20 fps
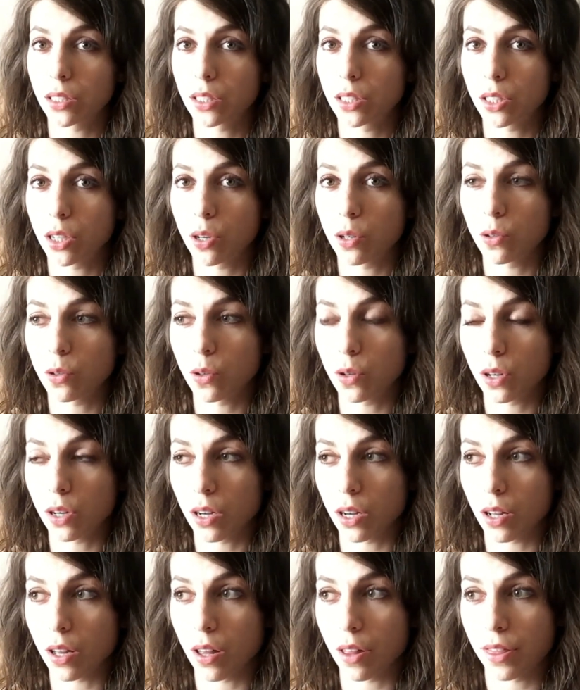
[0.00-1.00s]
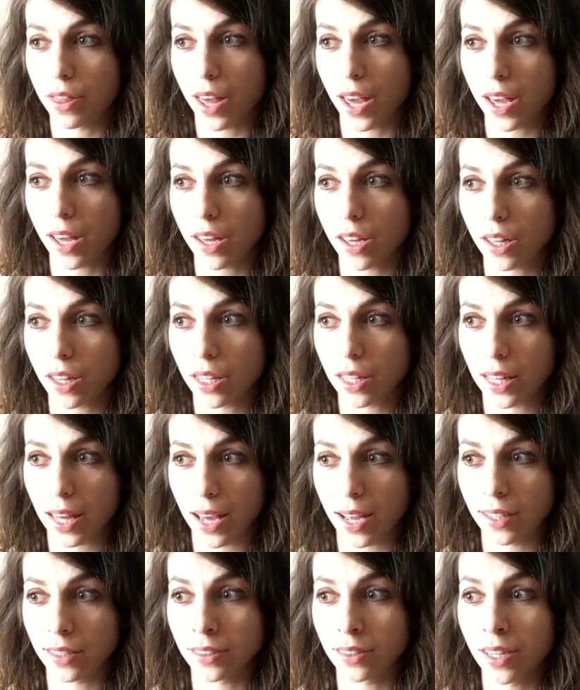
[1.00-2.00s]
So they
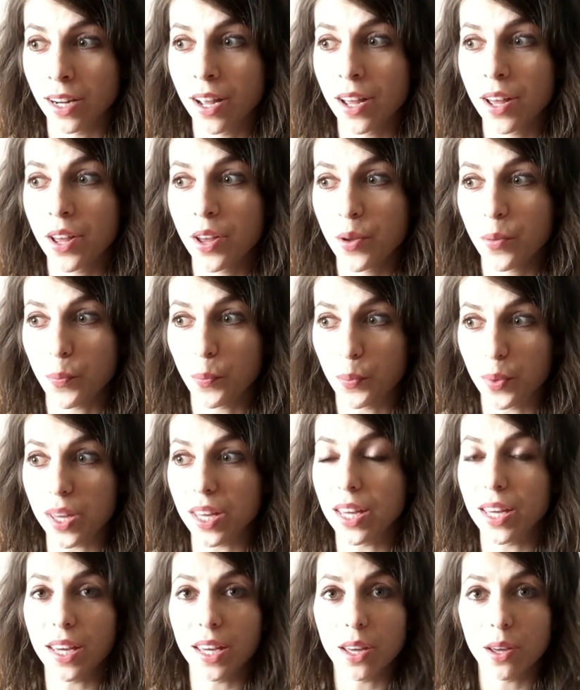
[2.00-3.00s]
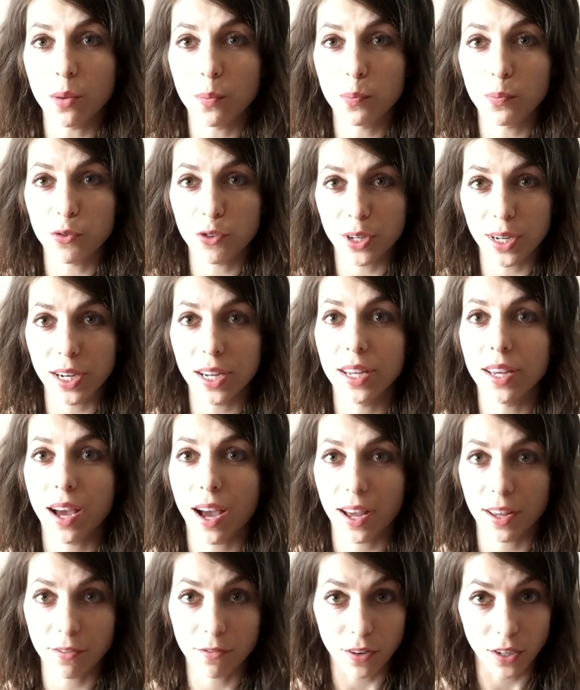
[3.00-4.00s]
can be pretty
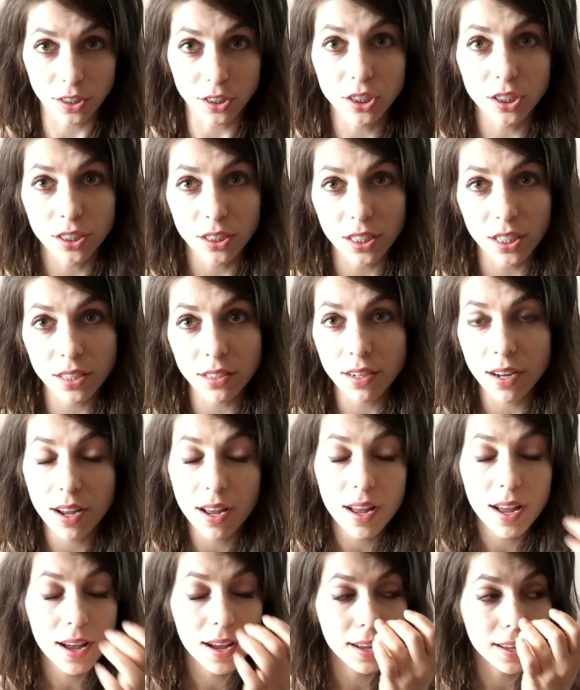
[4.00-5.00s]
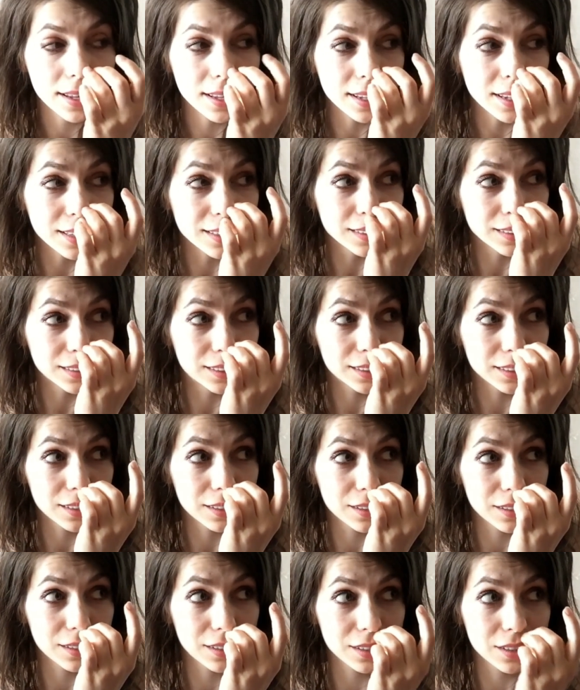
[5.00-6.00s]
high functioning, and
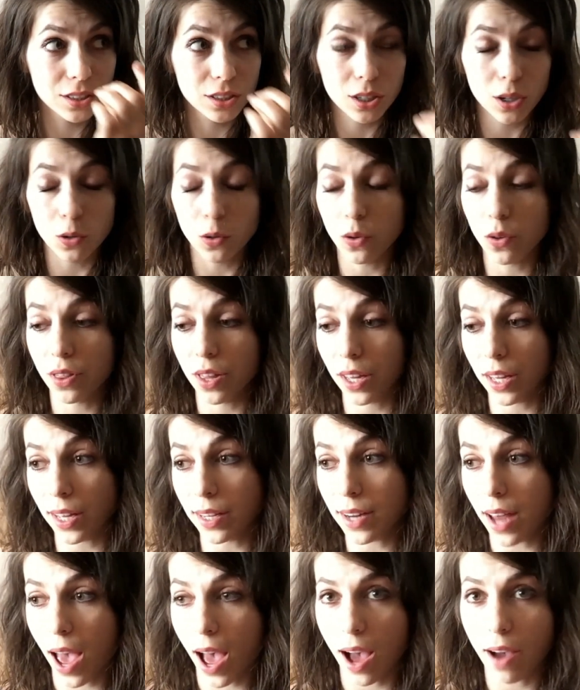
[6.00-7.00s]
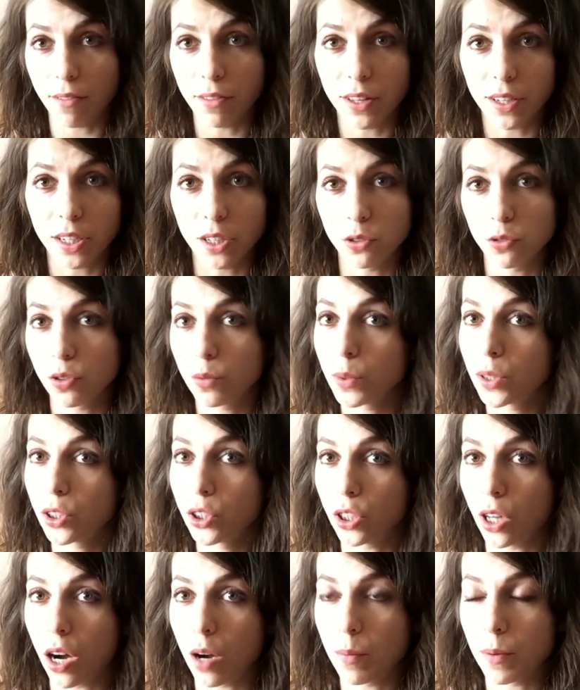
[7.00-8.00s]
so they can have like a normal
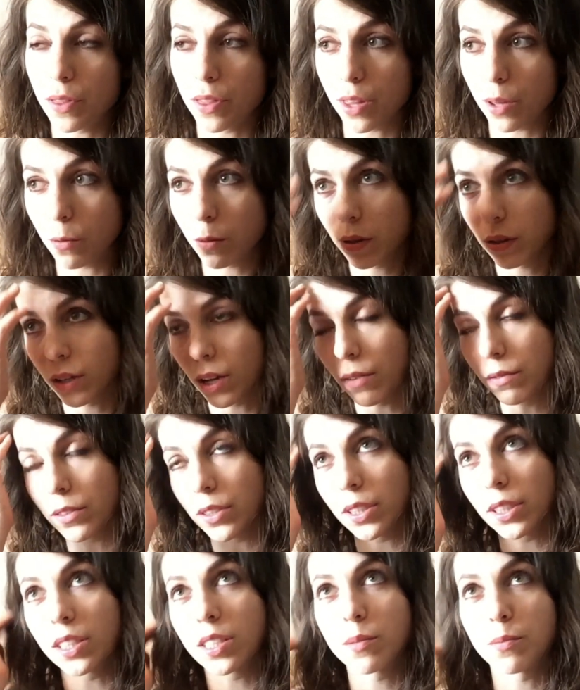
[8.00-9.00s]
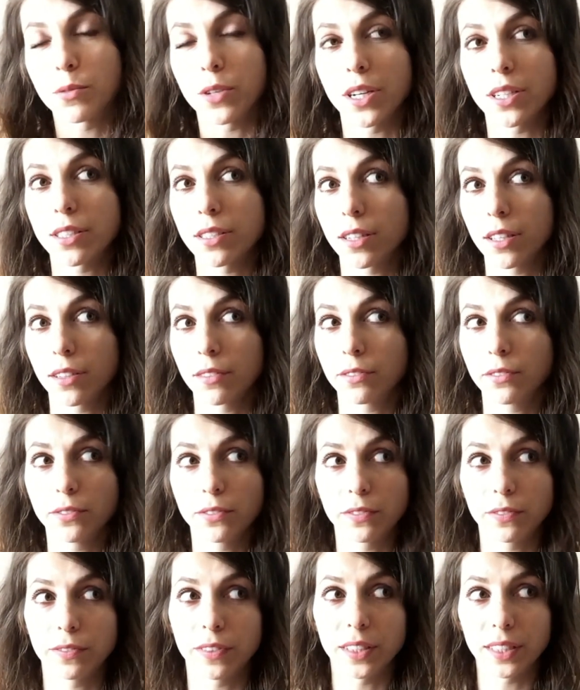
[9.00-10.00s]
job and they will never express their
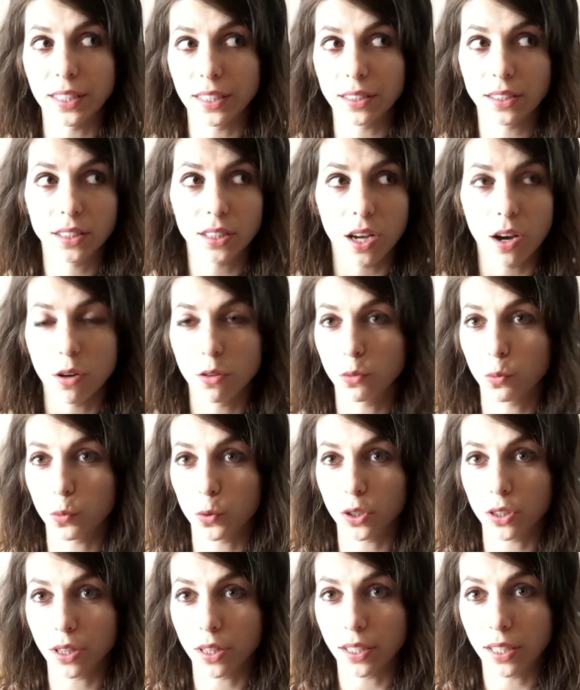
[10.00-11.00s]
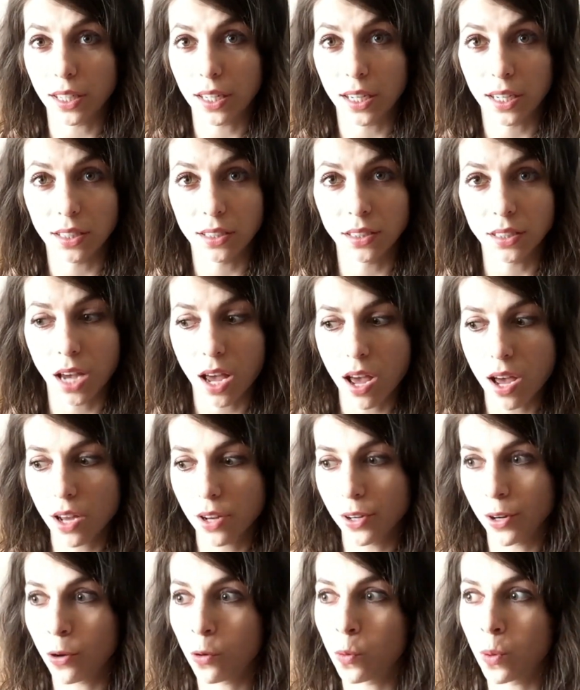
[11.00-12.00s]
feelings outwardly, and
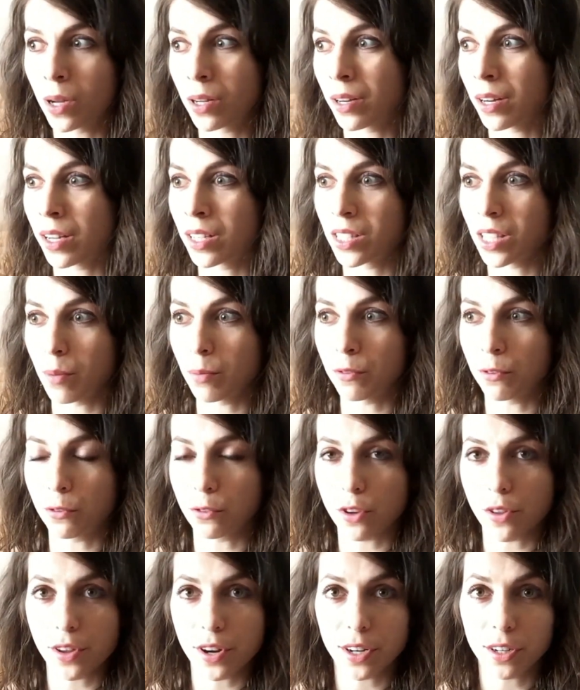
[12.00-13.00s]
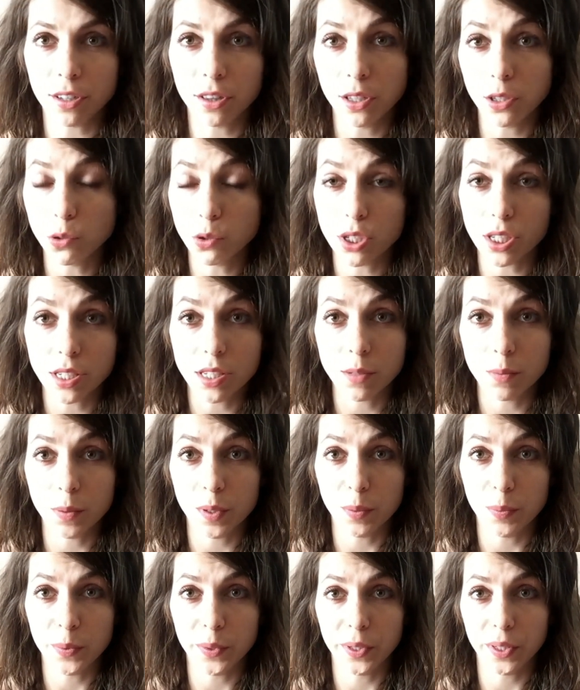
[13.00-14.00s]
no one except for their closest
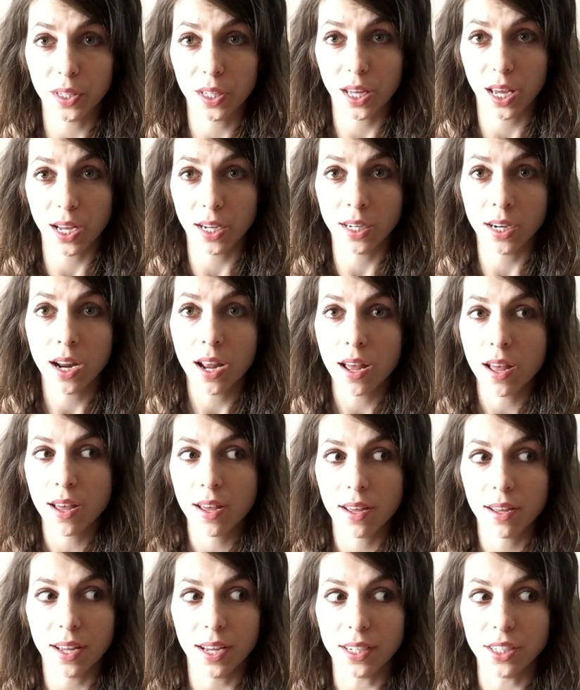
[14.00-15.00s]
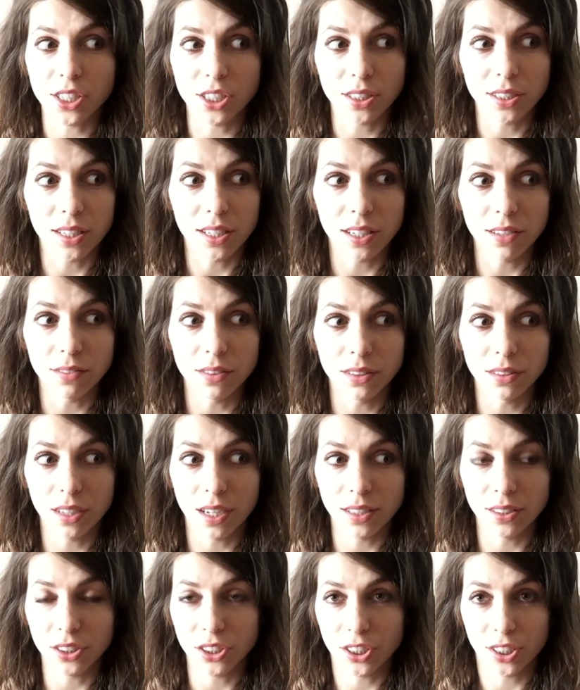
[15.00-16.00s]
people can actually even
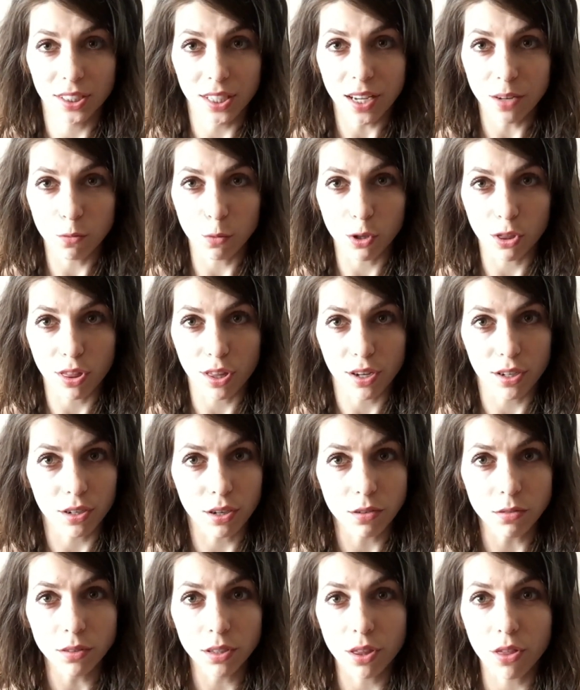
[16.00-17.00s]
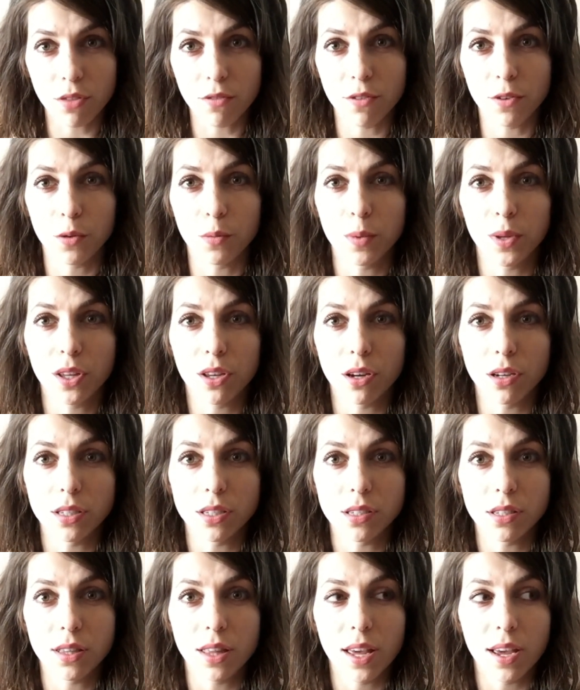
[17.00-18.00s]
understand what they're going through,
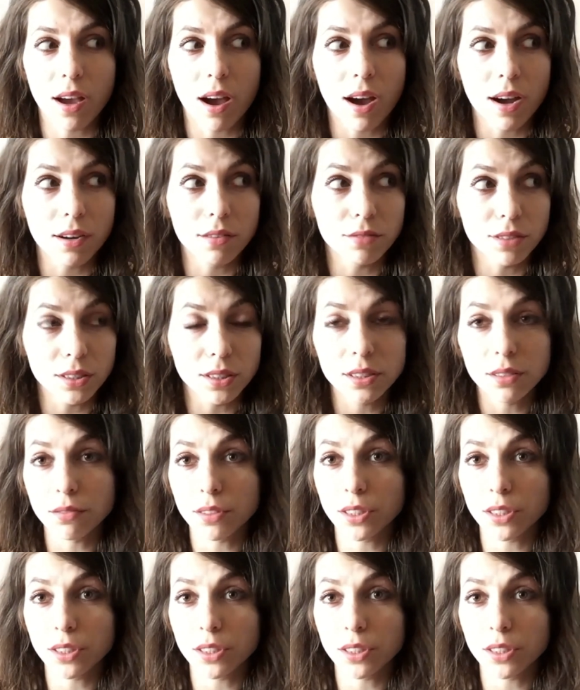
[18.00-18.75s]
because they are really